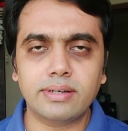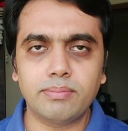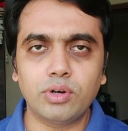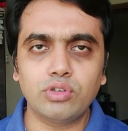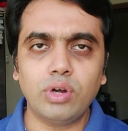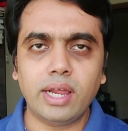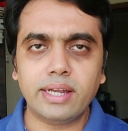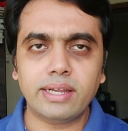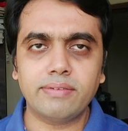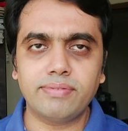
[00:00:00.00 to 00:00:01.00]

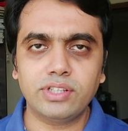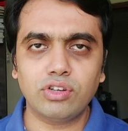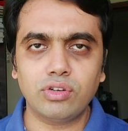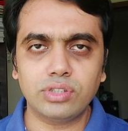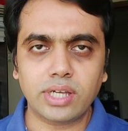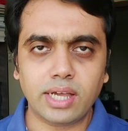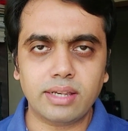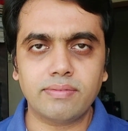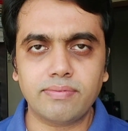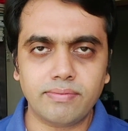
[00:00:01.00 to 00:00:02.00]
modulate a
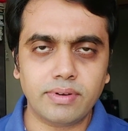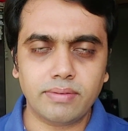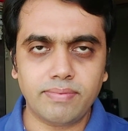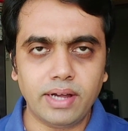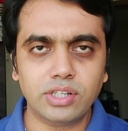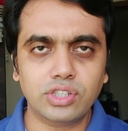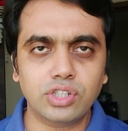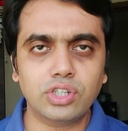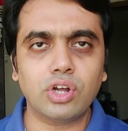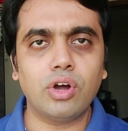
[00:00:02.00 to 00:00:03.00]
physiological
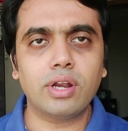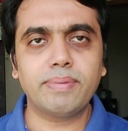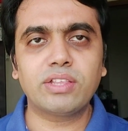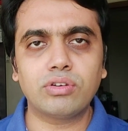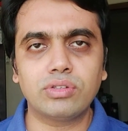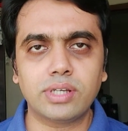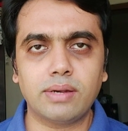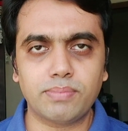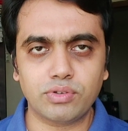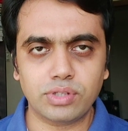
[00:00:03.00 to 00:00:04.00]
function or a
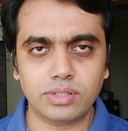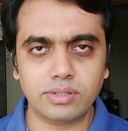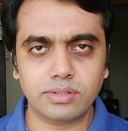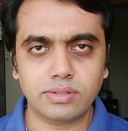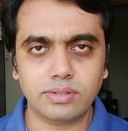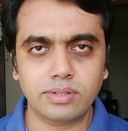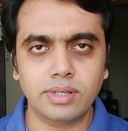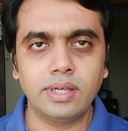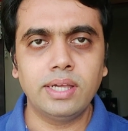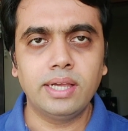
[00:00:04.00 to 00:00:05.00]
pathological process.
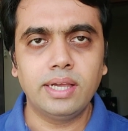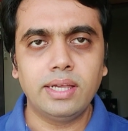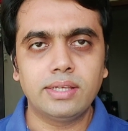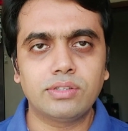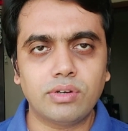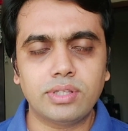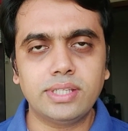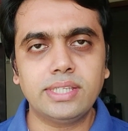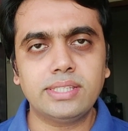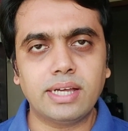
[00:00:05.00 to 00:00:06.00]
So
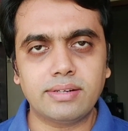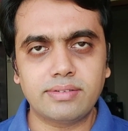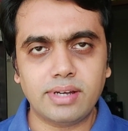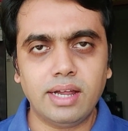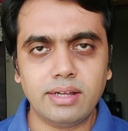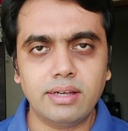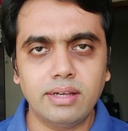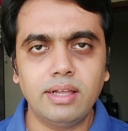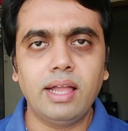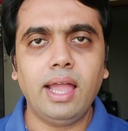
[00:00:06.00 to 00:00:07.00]
this is the drug.
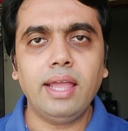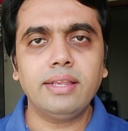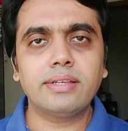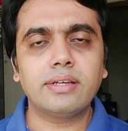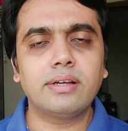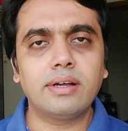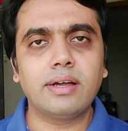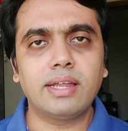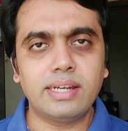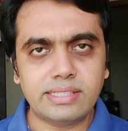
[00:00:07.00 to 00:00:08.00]
And
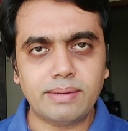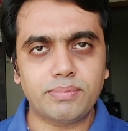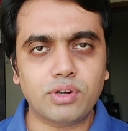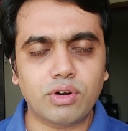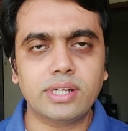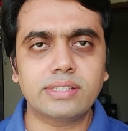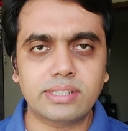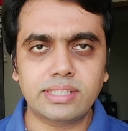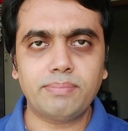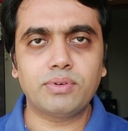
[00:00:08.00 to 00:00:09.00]
receptor. What is
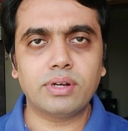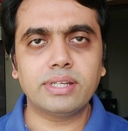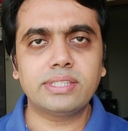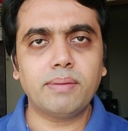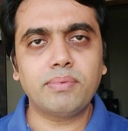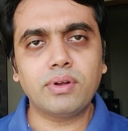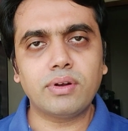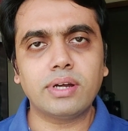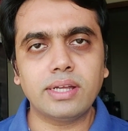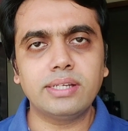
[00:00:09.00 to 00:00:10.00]
receptor?
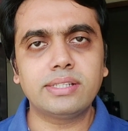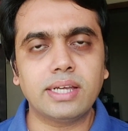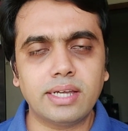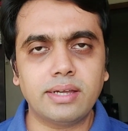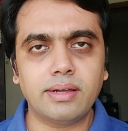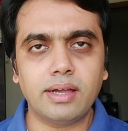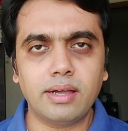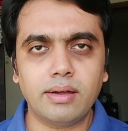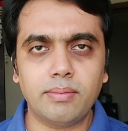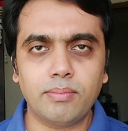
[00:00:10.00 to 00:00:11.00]
Receptor is
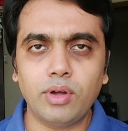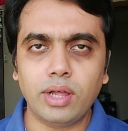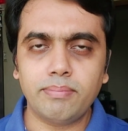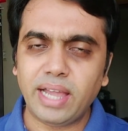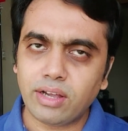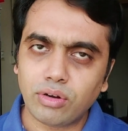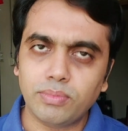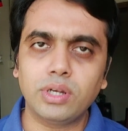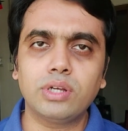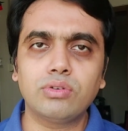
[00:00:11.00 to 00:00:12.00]
a
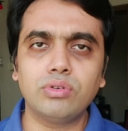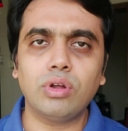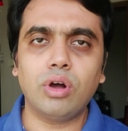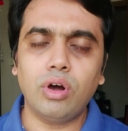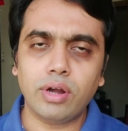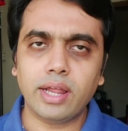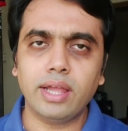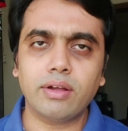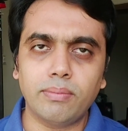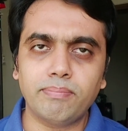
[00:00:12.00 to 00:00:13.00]
macromolecule or
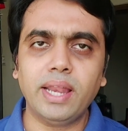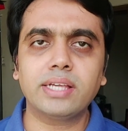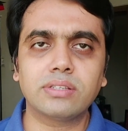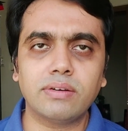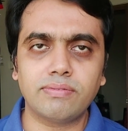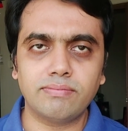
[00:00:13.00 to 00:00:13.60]
a complex of